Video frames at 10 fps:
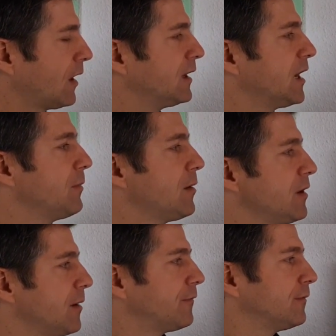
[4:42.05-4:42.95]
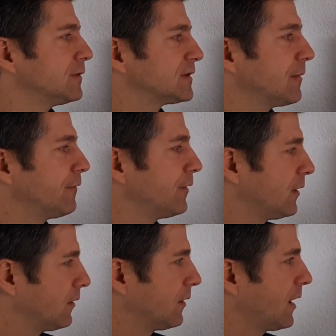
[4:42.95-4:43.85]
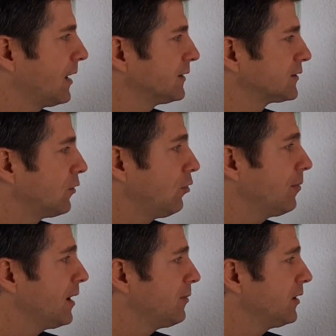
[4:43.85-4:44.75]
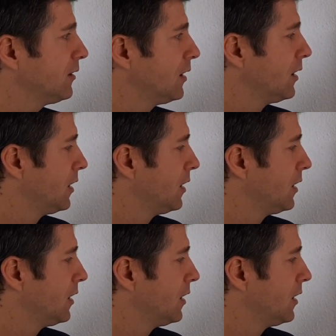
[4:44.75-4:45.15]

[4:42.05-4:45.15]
and then maybe have something else, or maybe